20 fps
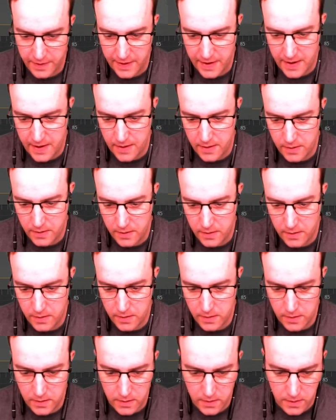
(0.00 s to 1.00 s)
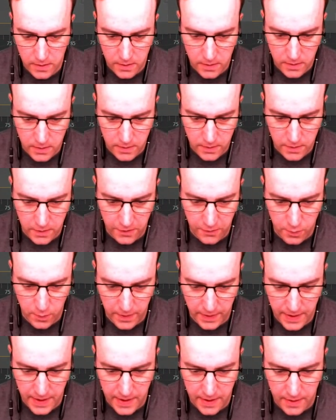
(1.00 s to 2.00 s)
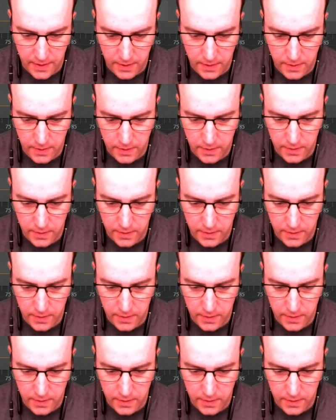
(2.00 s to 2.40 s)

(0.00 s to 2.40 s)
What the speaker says: there, this one here,